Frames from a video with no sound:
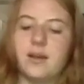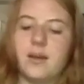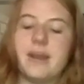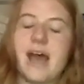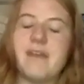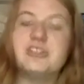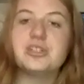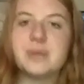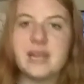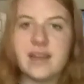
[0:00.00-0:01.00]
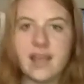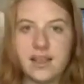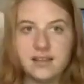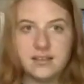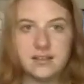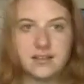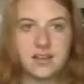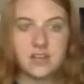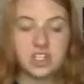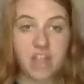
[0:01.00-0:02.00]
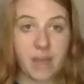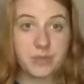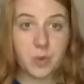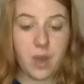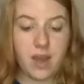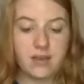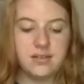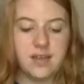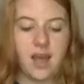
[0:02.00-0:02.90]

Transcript: But after reading chapter 1,